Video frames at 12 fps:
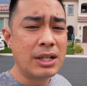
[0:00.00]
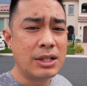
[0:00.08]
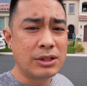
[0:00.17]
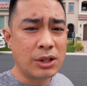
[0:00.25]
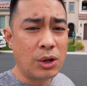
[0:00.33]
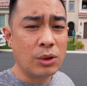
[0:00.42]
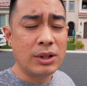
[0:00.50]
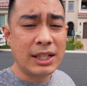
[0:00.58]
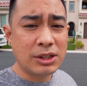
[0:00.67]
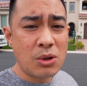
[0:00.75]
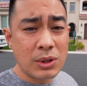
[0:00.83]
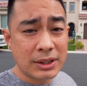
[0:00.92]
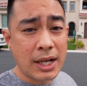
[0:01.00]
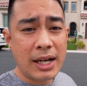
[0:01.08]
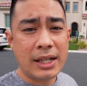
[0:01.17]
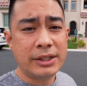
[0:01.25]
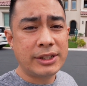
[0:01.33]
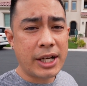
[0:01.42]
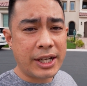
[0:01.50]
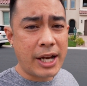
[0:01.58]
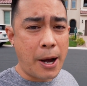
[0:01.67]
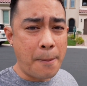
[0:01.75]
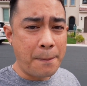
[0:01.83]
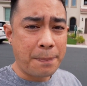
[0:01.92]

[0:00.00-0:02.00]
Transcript: So let's go inside and check it out.